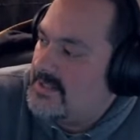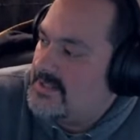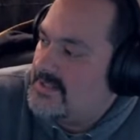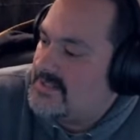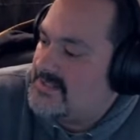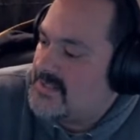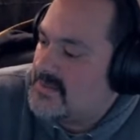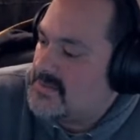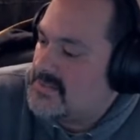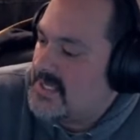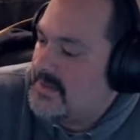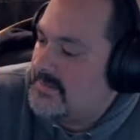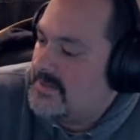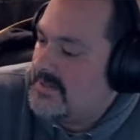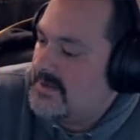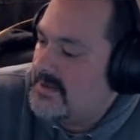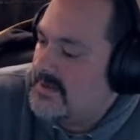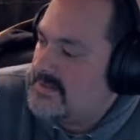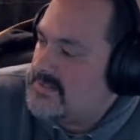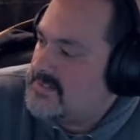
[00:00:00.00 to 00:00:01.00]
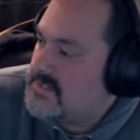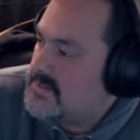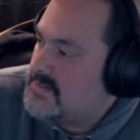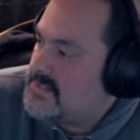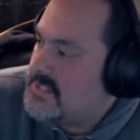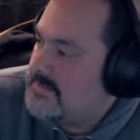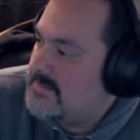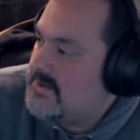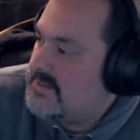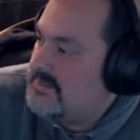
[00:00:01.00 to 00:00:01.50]
so some of the so
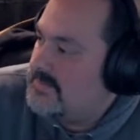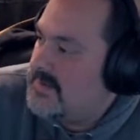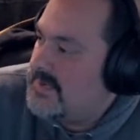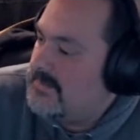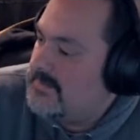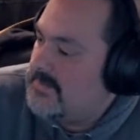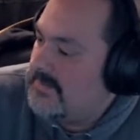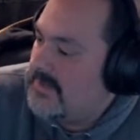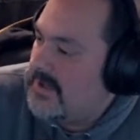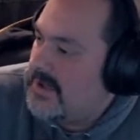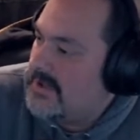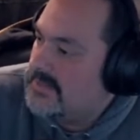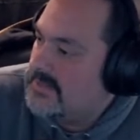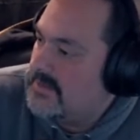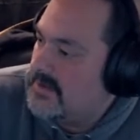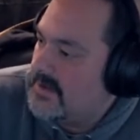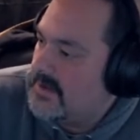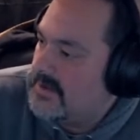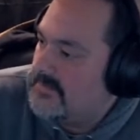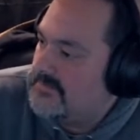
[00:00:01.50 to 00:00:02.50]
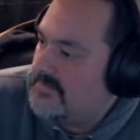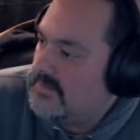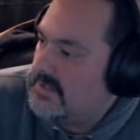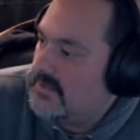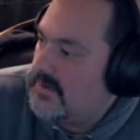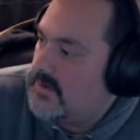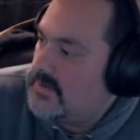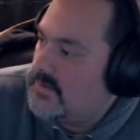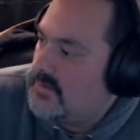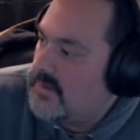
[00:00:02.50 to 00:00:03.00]
some of the people on the
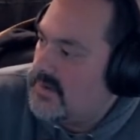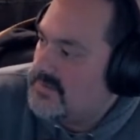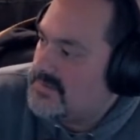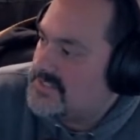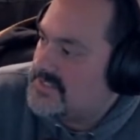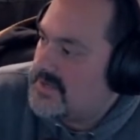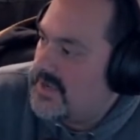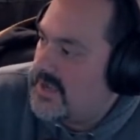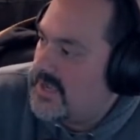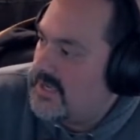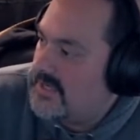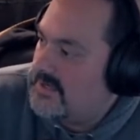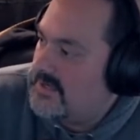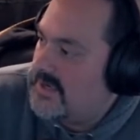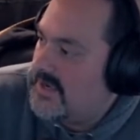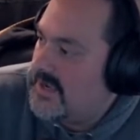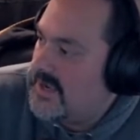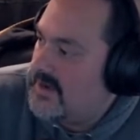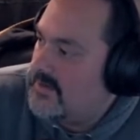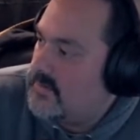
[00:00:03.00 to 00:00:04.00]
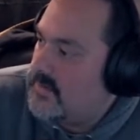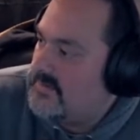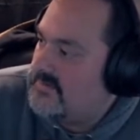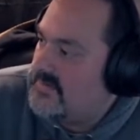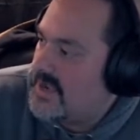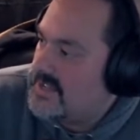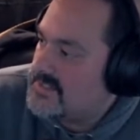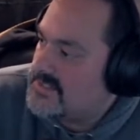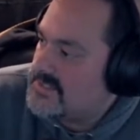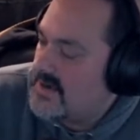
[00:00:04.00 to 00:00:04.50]
freeload quote side, uh, we've
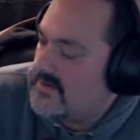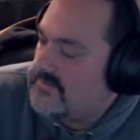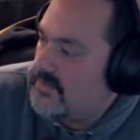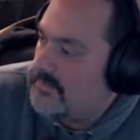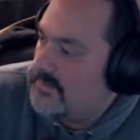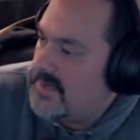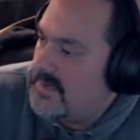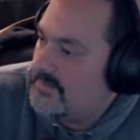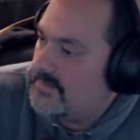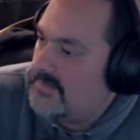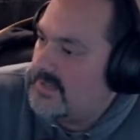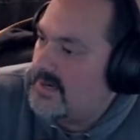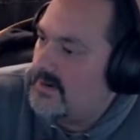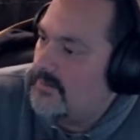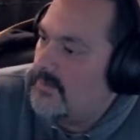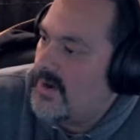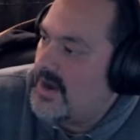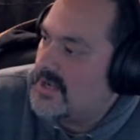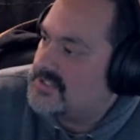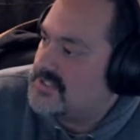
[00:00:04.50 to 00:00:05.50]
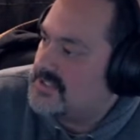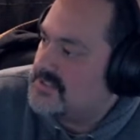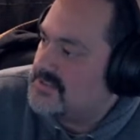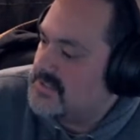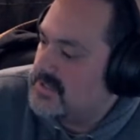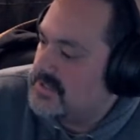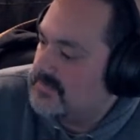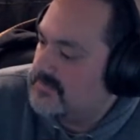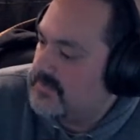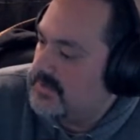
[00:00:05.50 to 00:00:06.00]
got several people that are watching
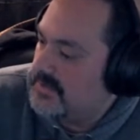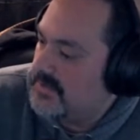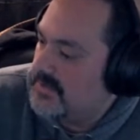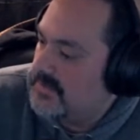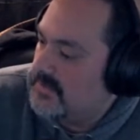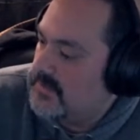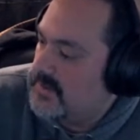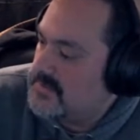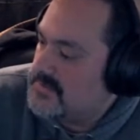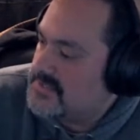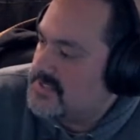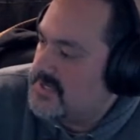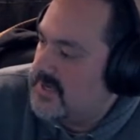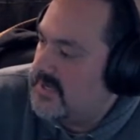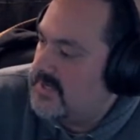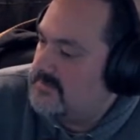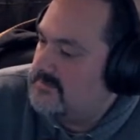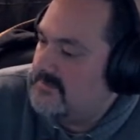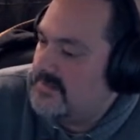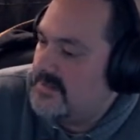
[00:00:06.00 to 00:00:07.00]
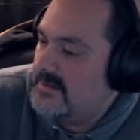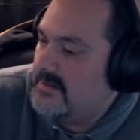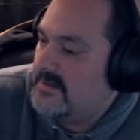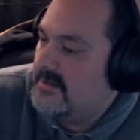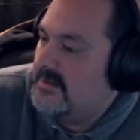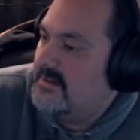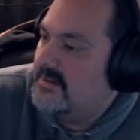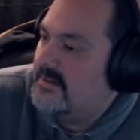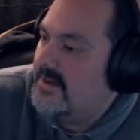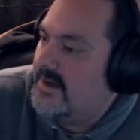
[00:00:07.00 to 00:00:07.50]
us on the freeload quote side.
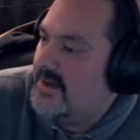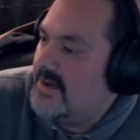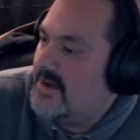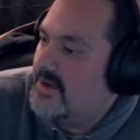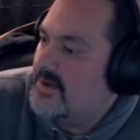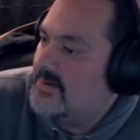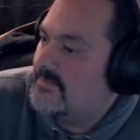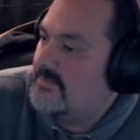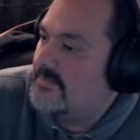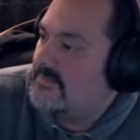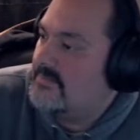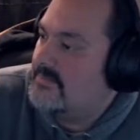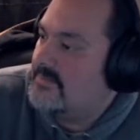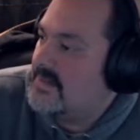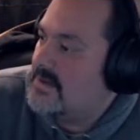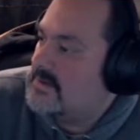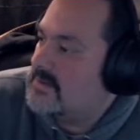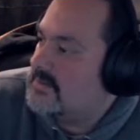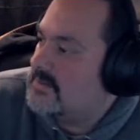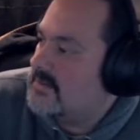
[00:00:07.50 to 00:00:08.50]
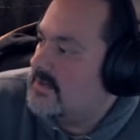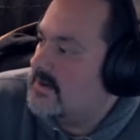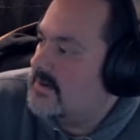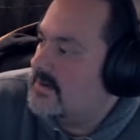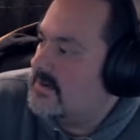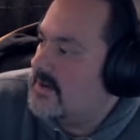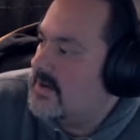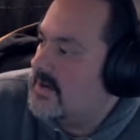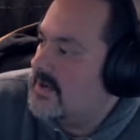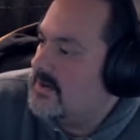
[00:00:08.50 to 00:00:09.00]
Um, they're
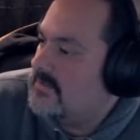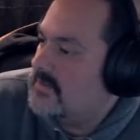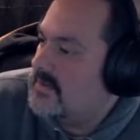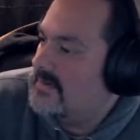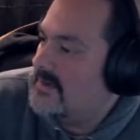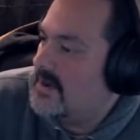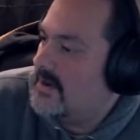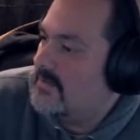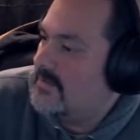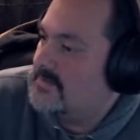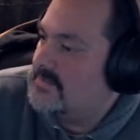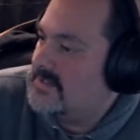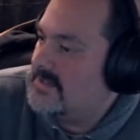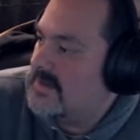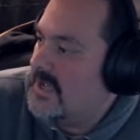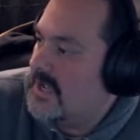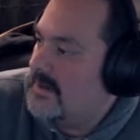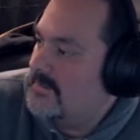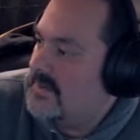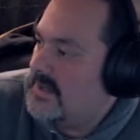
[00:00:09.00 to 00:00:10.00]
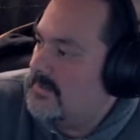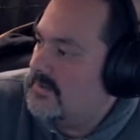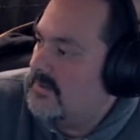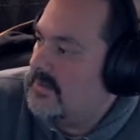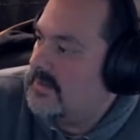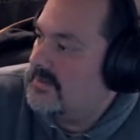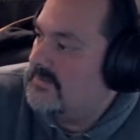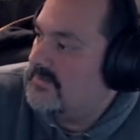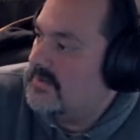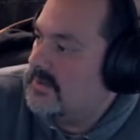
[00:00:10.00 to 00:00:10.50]
they're uh, we got up to nine people
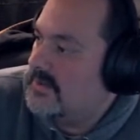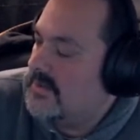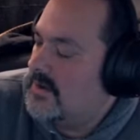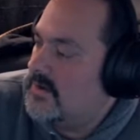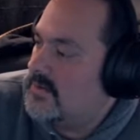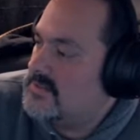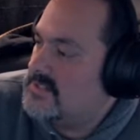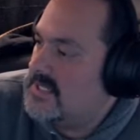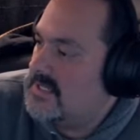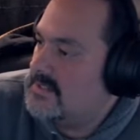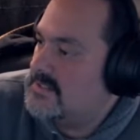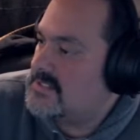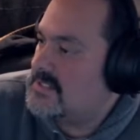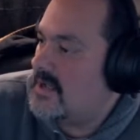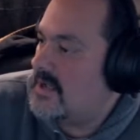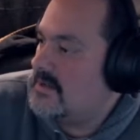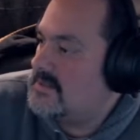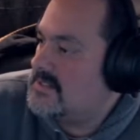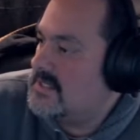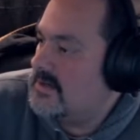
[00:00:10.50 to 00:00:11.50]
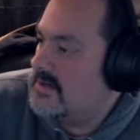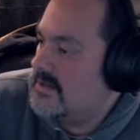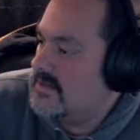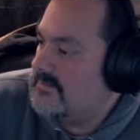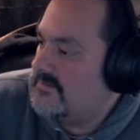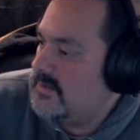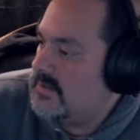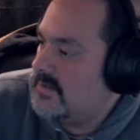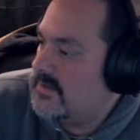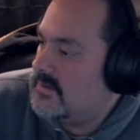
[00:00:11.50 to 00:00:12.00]
on the freeload, 10, si 10 on
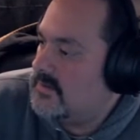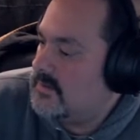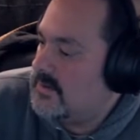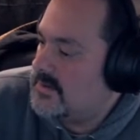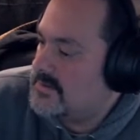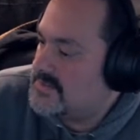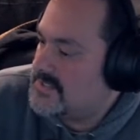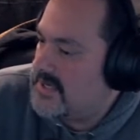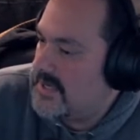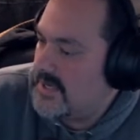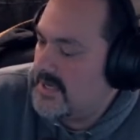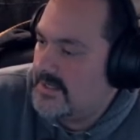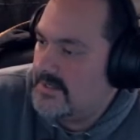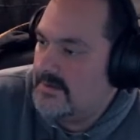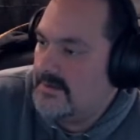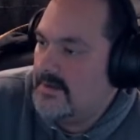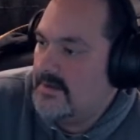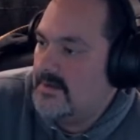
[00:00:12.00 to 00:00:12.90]
the freeload quote side,